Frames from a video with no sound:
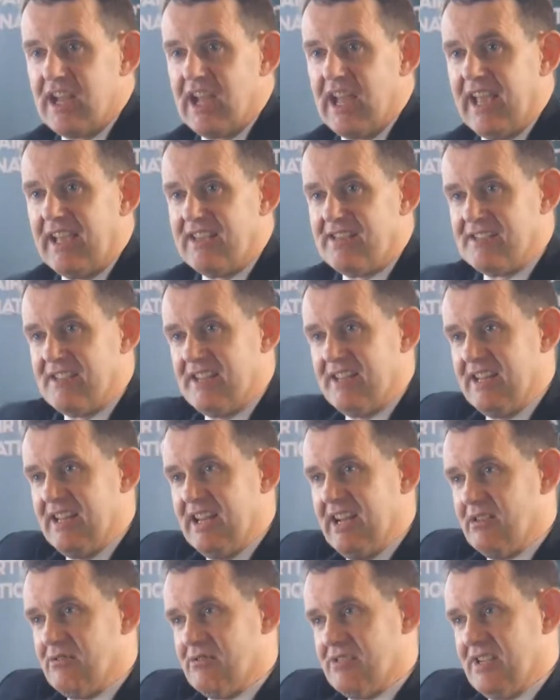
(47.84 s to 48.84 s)
as
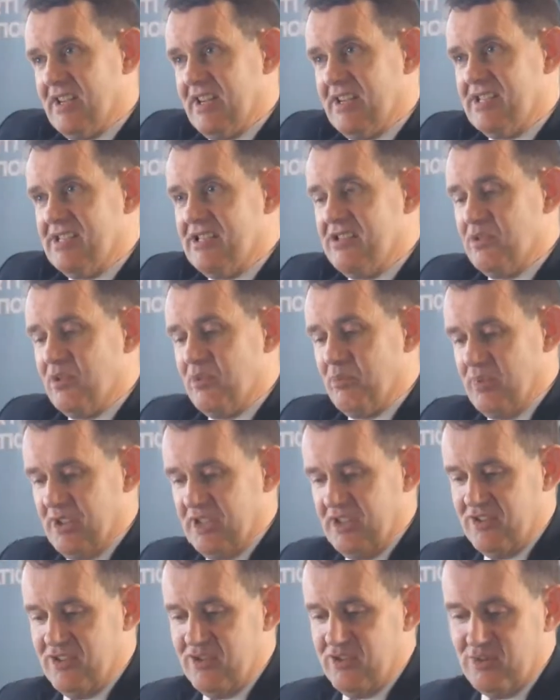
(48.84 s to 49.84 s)
in outside the
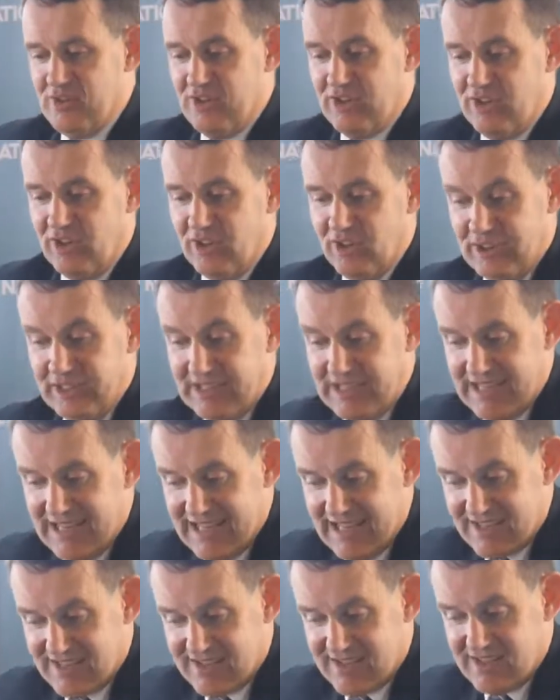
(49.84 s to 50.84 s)
European Union,
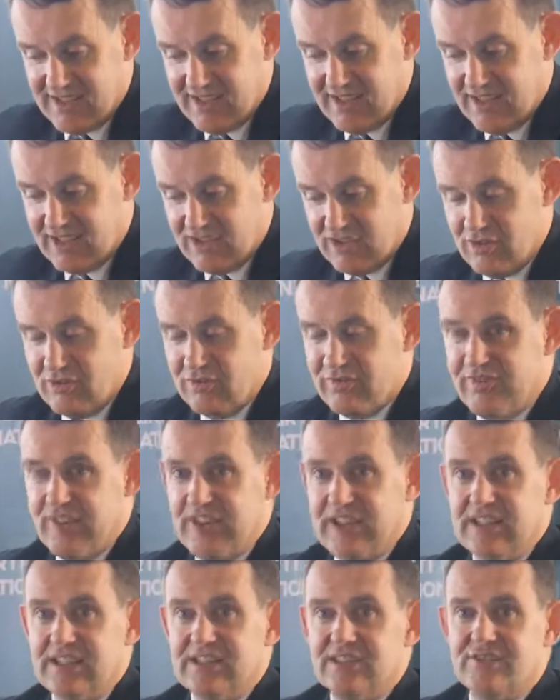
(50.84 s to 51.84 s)
unless you
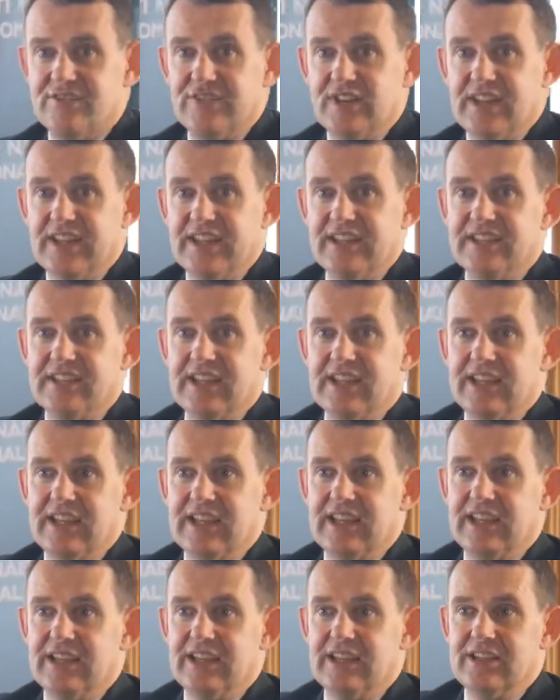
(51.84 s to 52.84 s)
fail to find
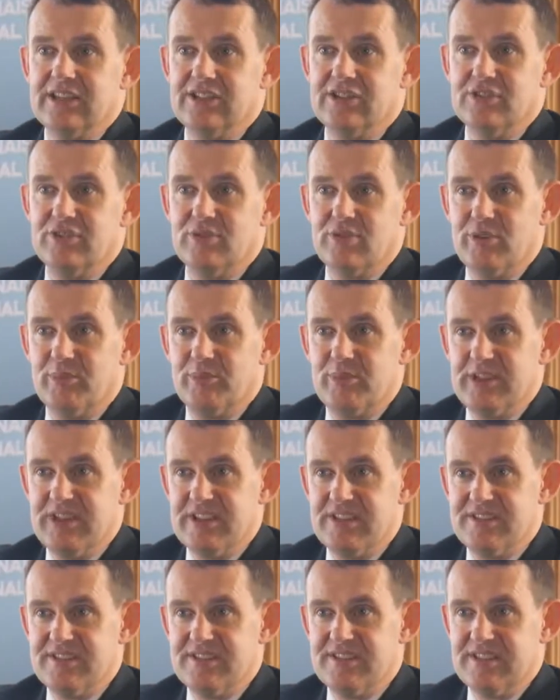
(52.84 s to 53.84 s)
a
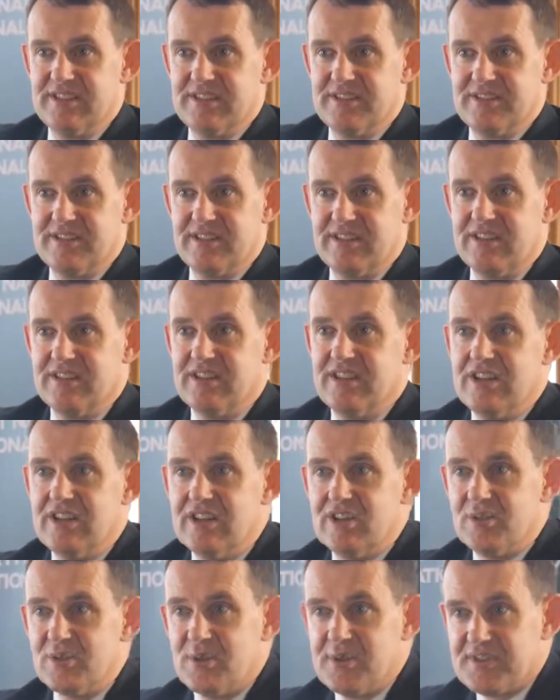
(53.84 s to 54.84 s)
European citizen
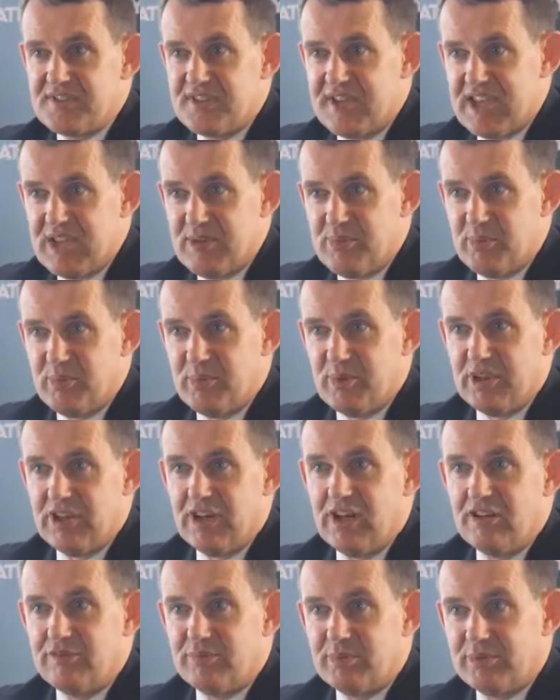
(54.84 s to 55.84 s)
who is capable
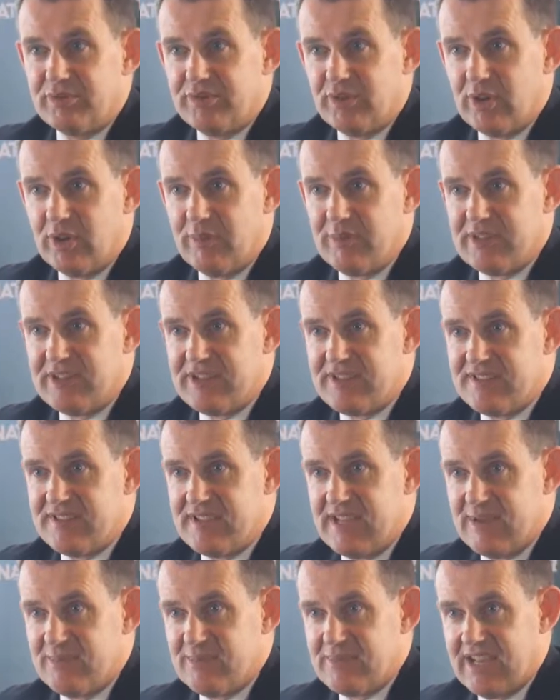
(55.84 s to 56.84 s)
of performing the
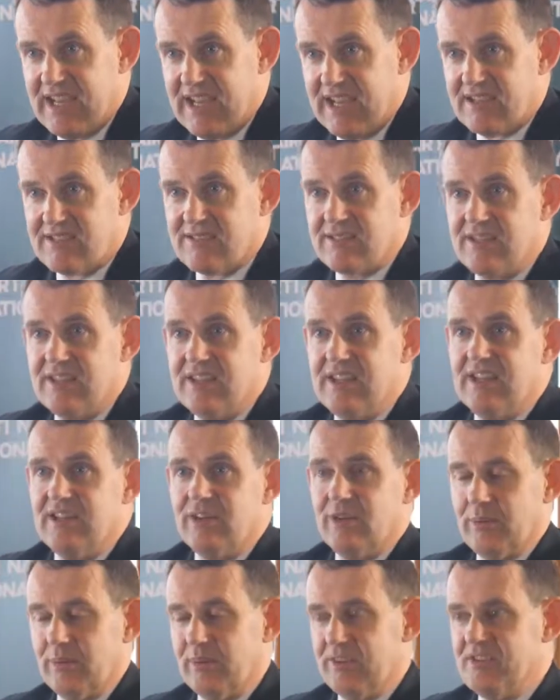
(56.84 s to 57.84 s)
same task.
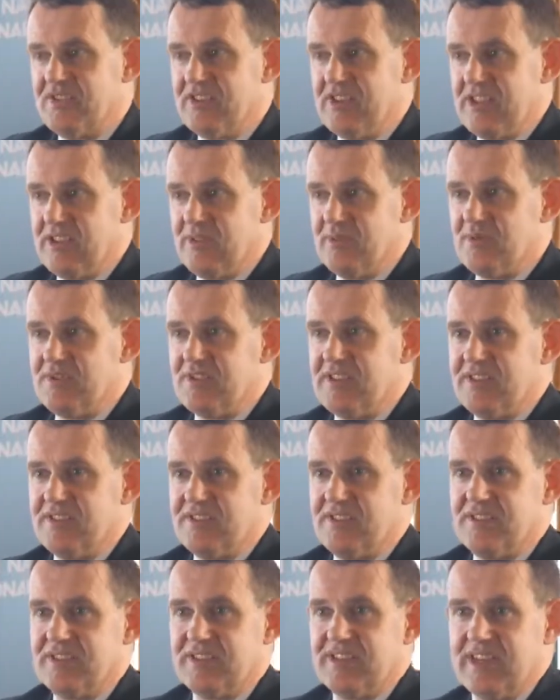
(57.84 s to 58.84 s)
In other words, the EU
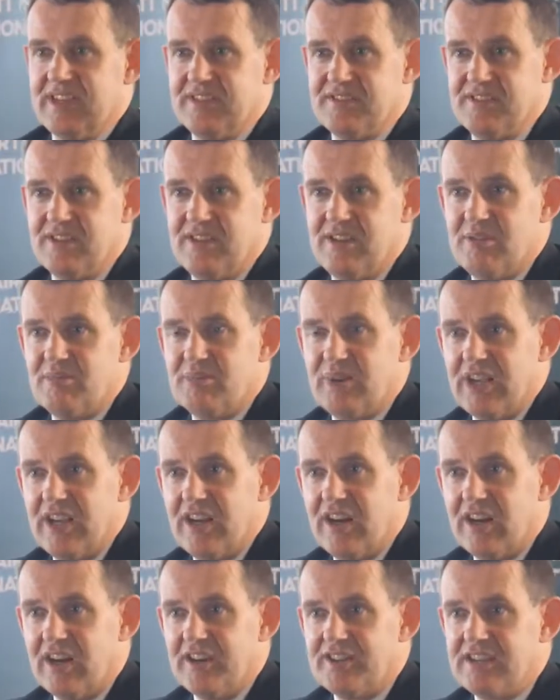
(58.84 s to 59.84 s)
citizen gets
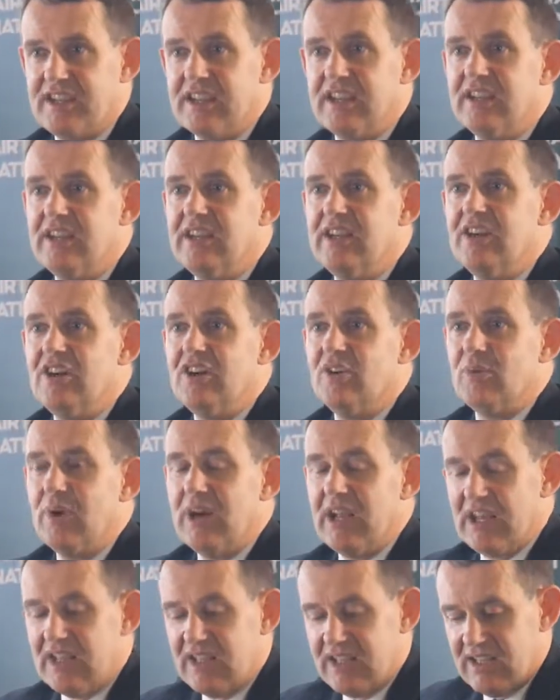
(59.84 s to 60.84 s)
priority.
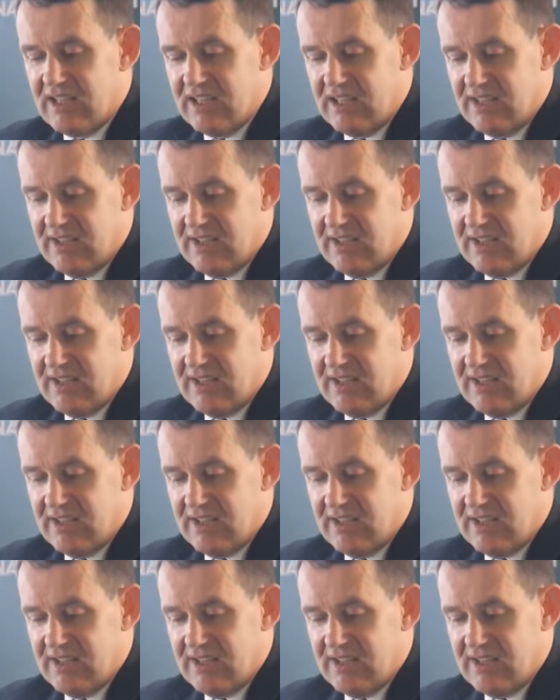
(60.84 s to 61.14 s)
Well,